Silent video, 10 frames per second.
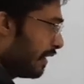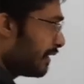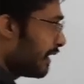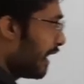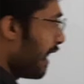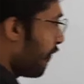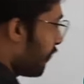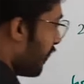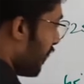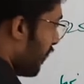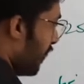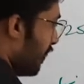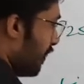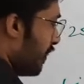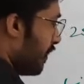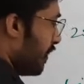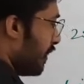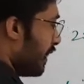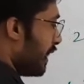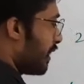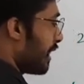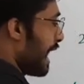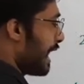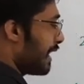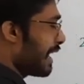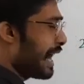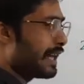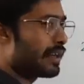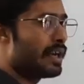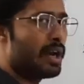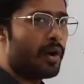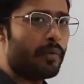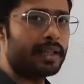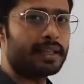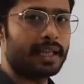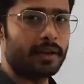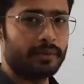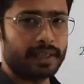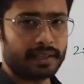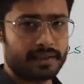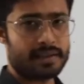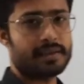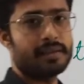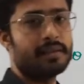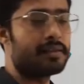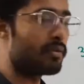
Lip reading: then after it at night when the evening just turns